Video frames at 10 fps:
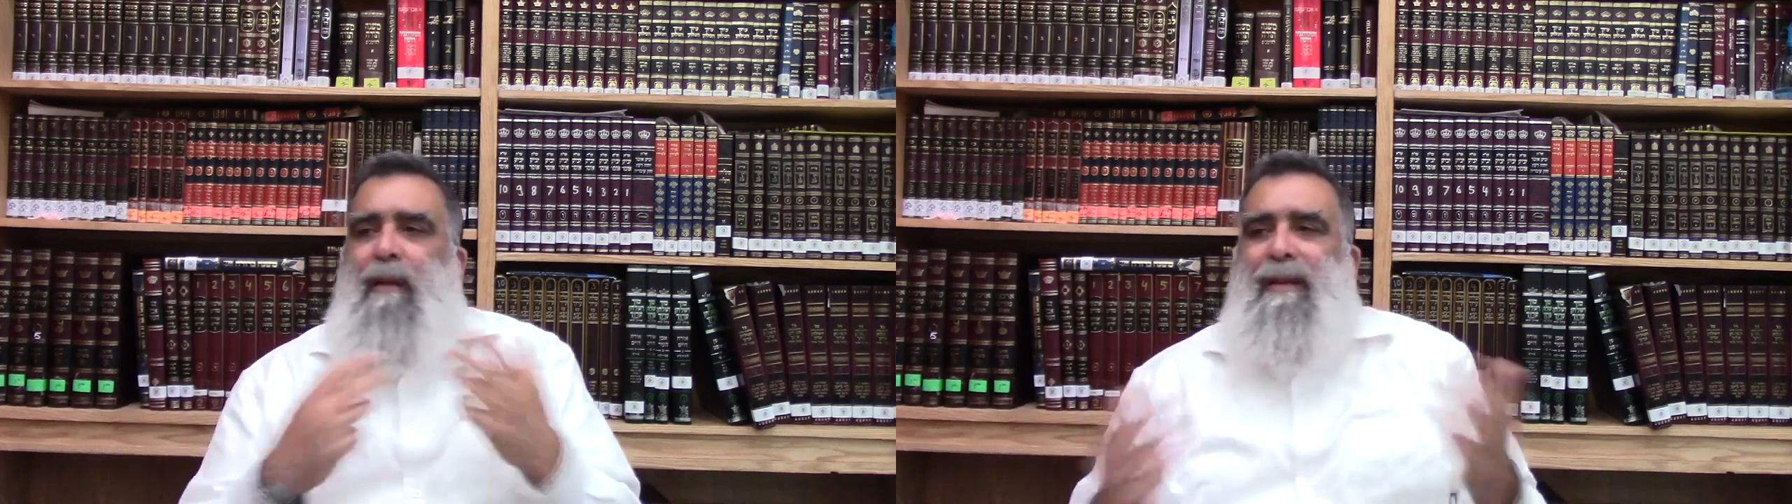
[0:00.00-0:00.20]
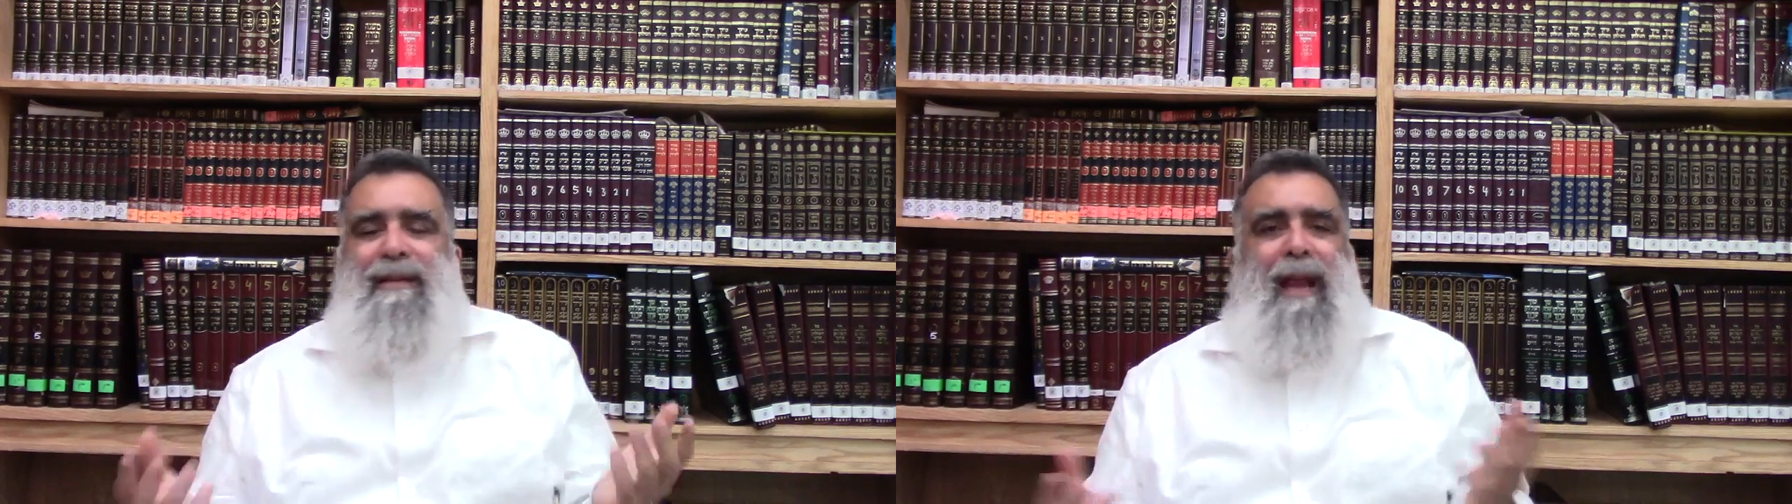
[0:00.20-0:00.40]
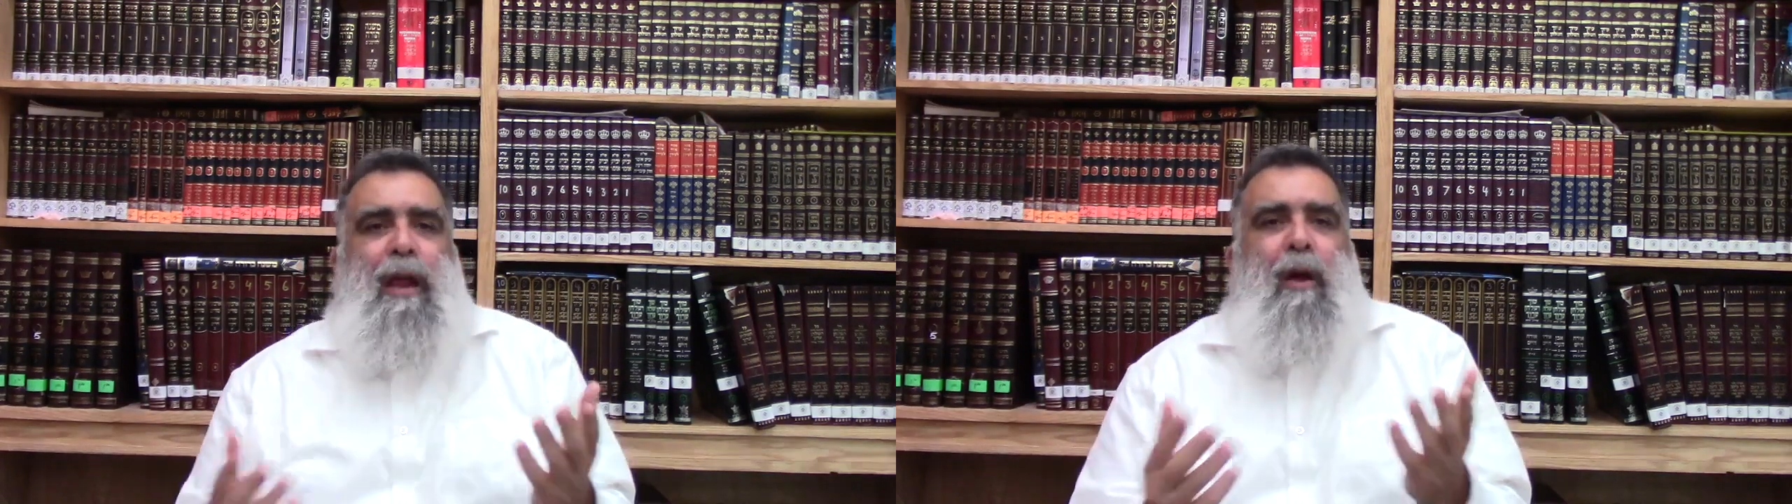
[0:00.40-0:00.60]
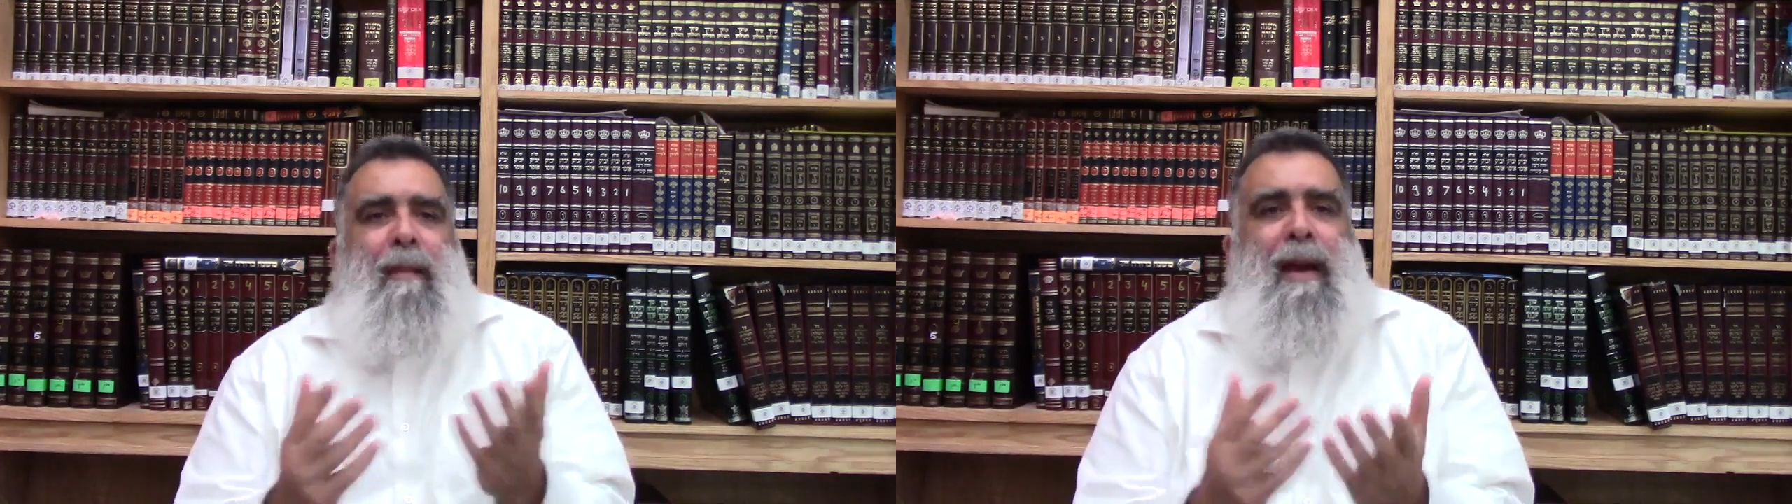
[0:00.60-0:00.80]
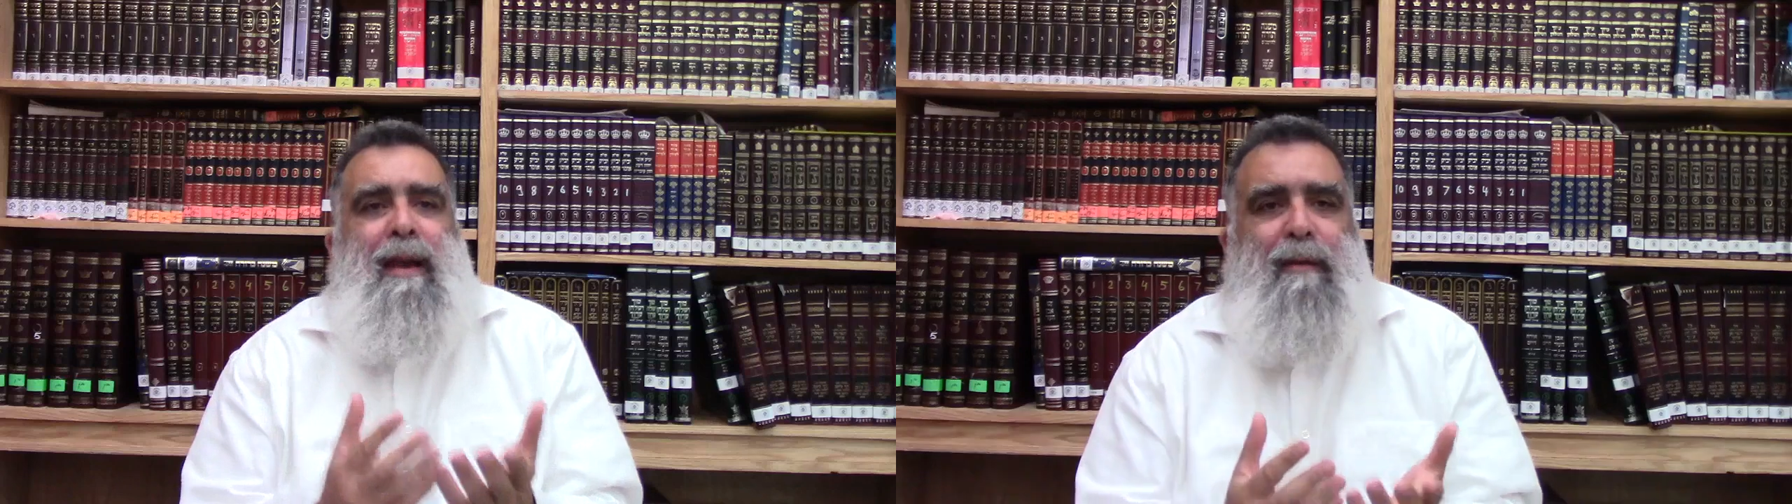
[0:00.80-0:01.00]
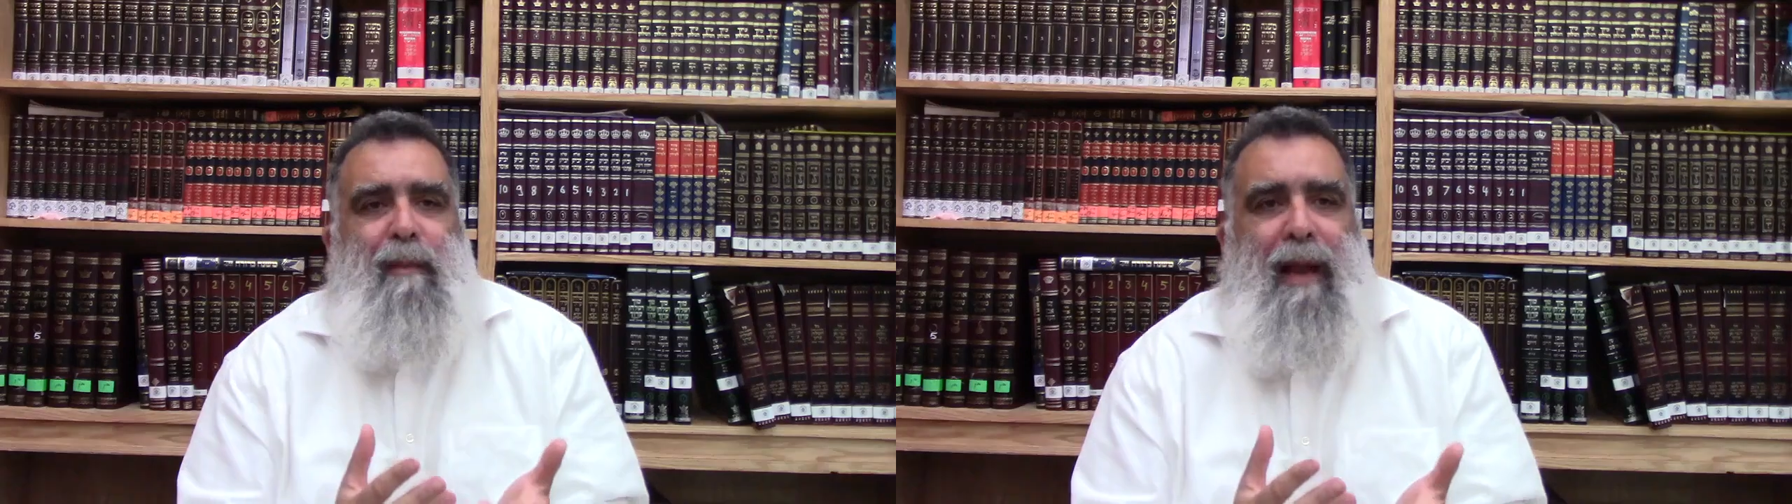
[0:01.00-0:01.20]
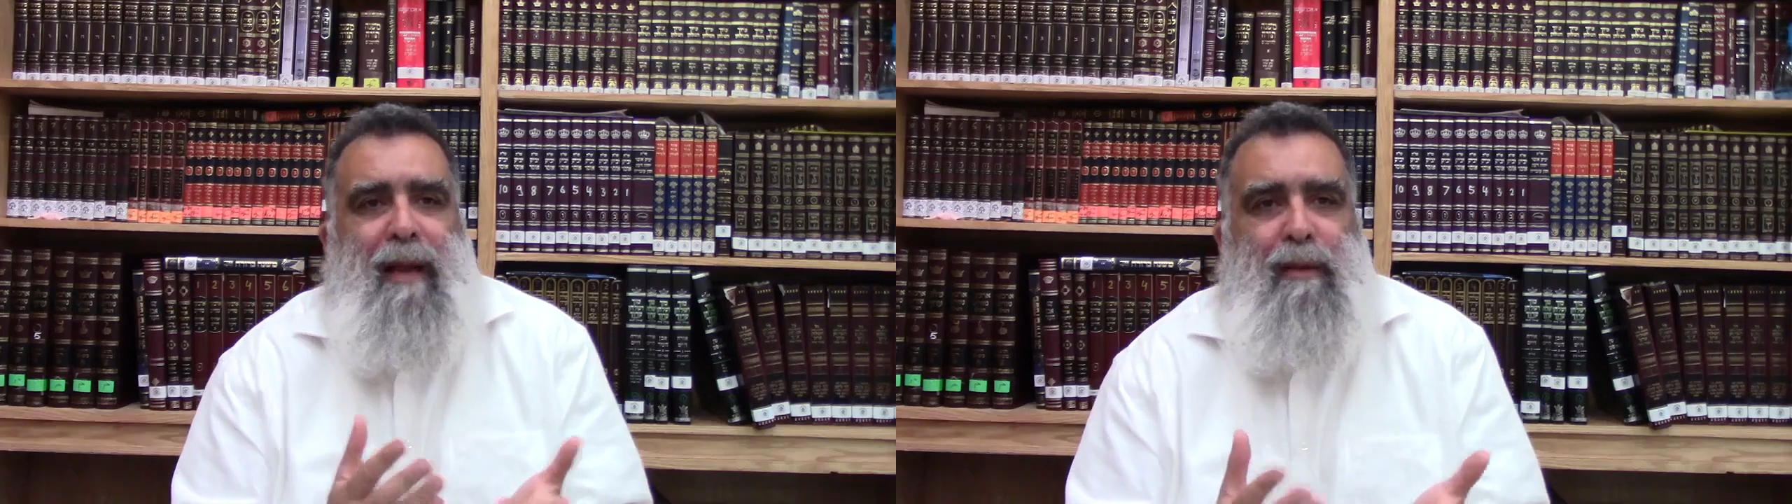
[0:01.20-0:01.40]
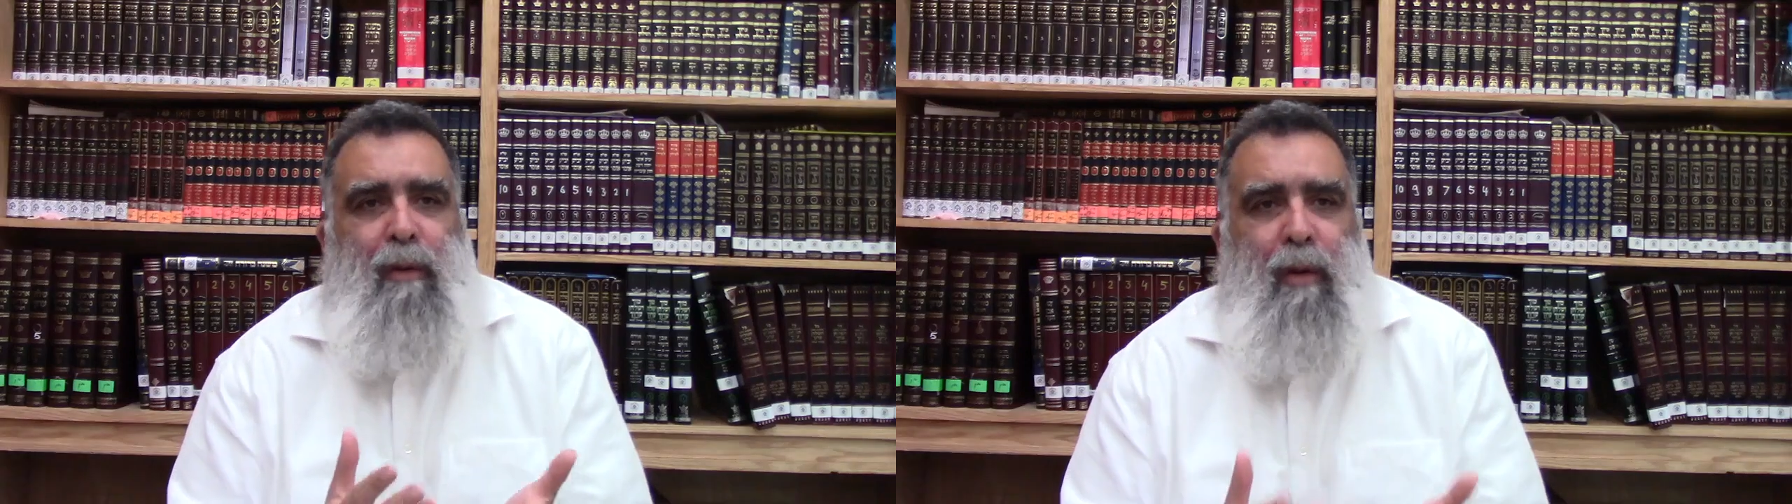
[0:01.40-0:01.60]
It's not your money
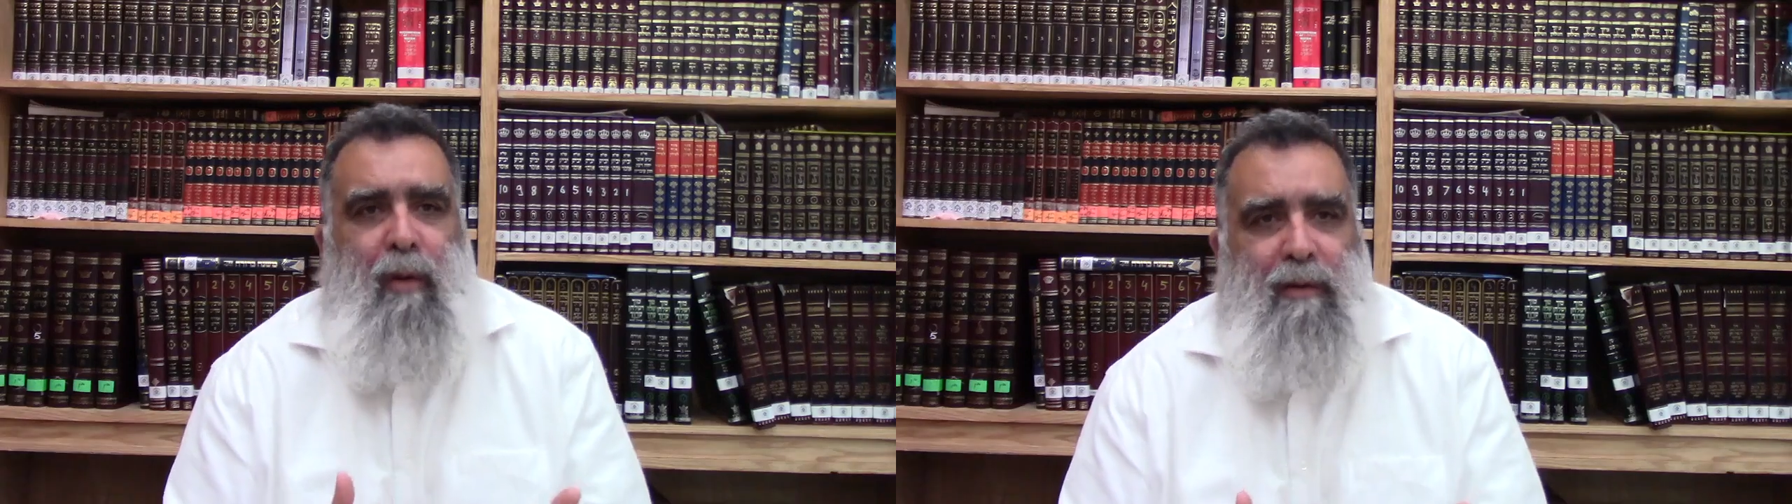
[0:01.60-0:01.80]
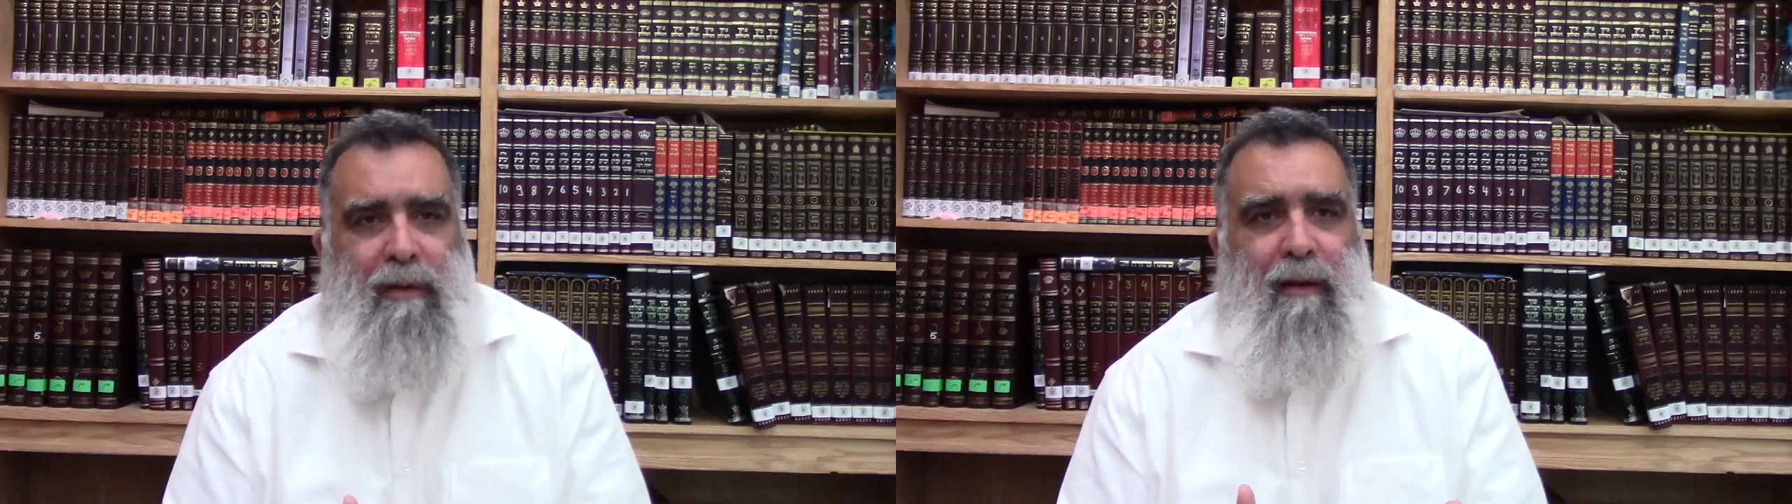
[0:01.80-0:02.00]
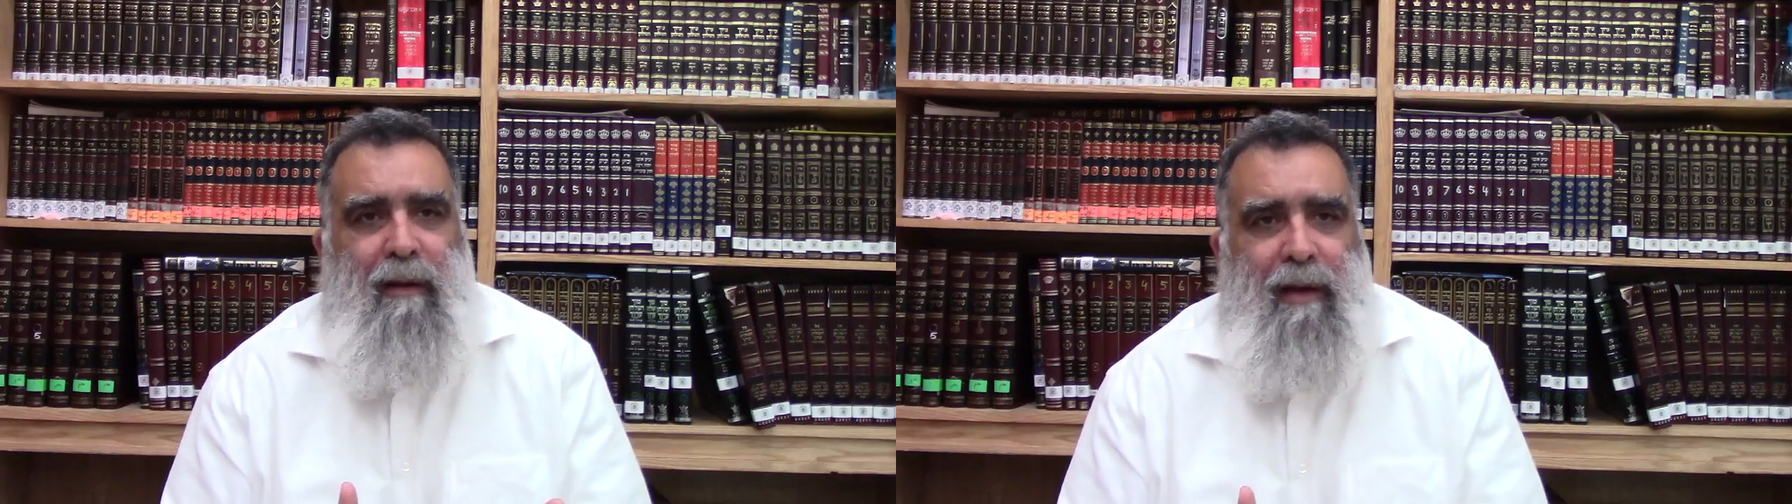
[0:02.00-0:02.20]
to lose.